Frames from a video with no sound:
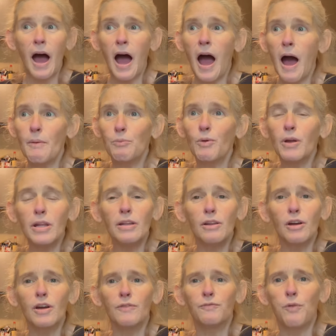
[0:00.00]
I'm really
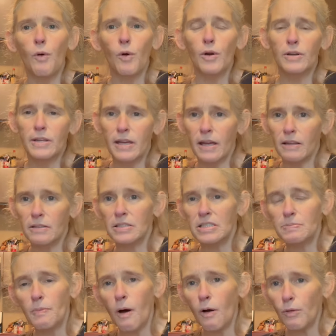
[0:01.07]
looking forward to getting
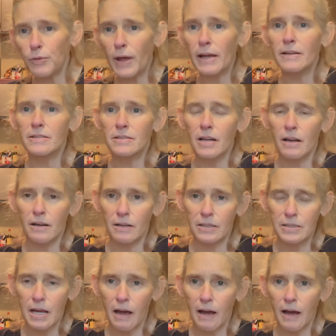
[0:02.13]
small things done at a
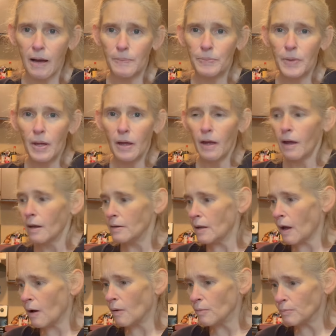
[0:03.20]
time.
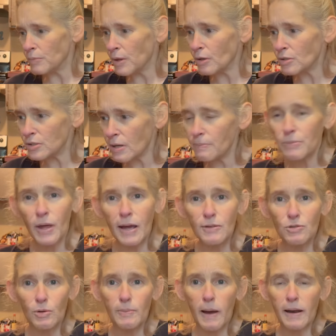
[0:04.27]
Now, there's some
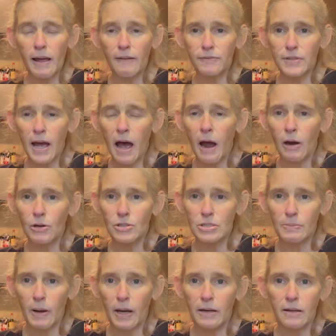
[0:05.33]
things we might have to hire
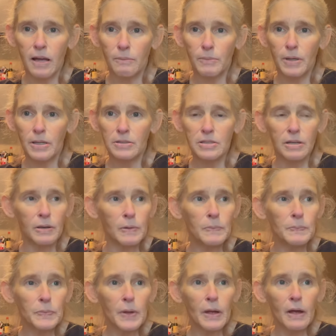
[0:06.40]
somebody to come into
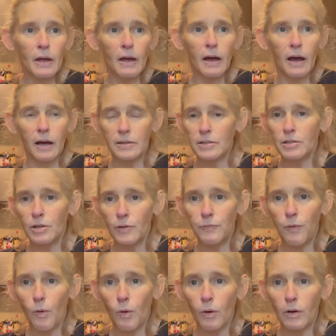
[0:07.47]
uh, to
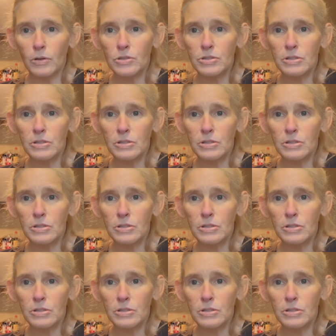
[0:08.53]
do